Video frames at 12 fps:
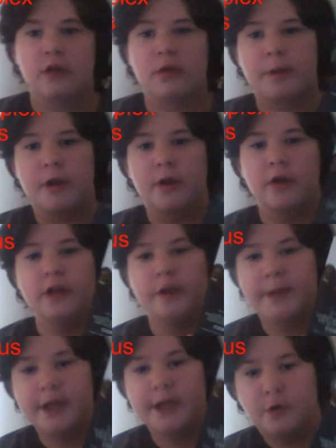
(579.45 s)
So I'm
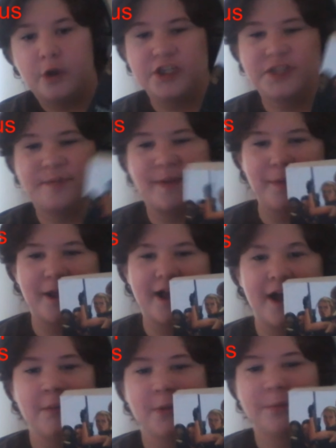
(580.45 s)
currently being crushed by my
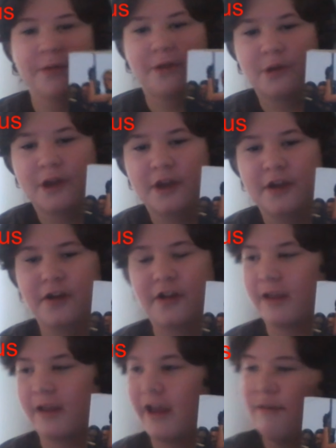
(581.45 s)
comic books right here
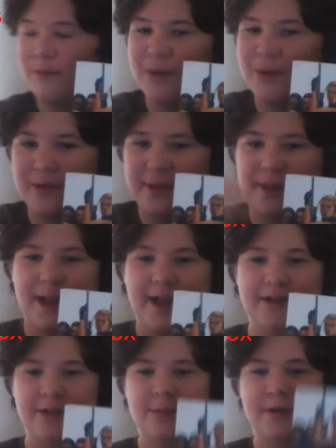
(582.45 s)
because I have them all
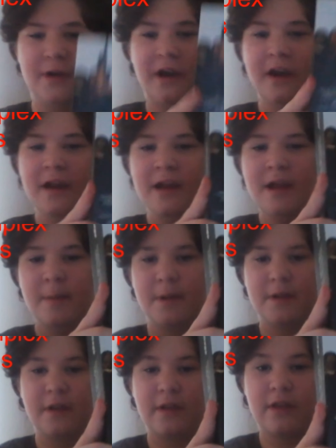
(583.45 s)
stacked up here.
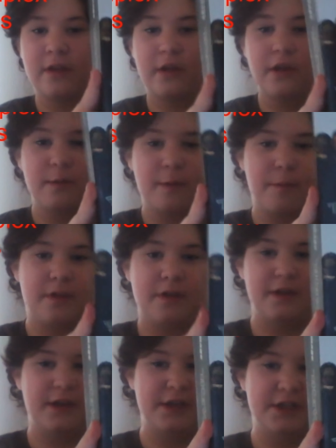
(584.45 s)
But this is a good
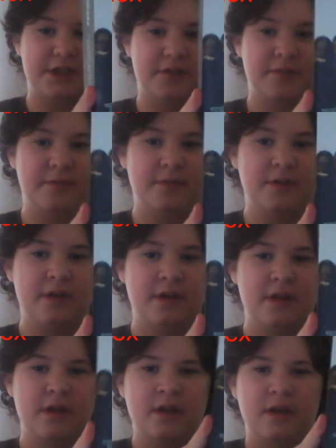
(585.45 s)
representation.
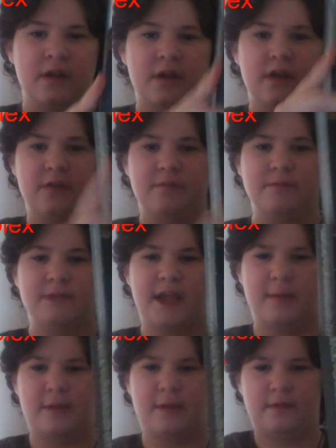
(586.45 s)

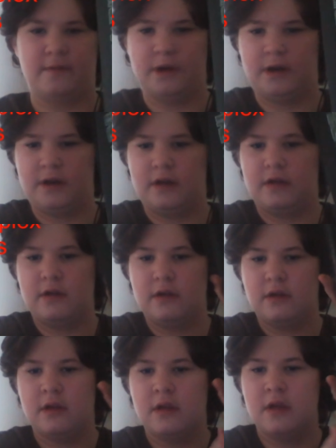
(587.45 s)
Camera's inverted.
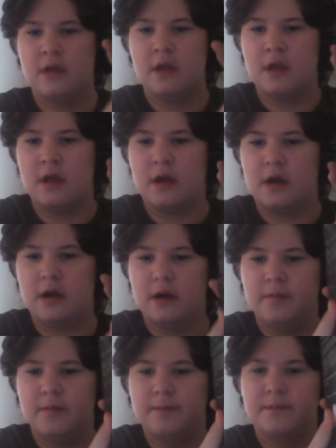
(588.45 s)

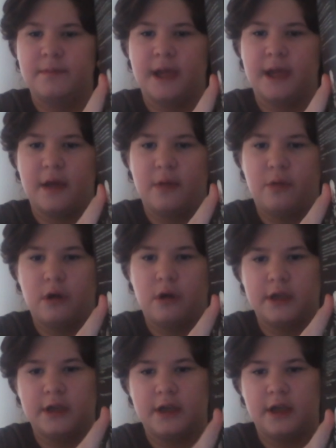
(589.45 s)
But yeah,
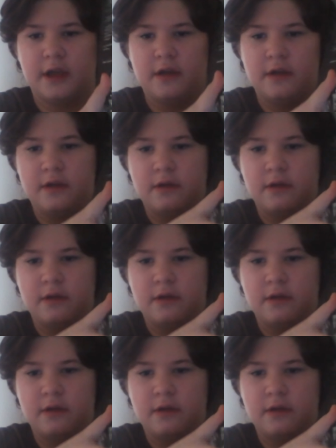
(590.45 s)
Walking Dead.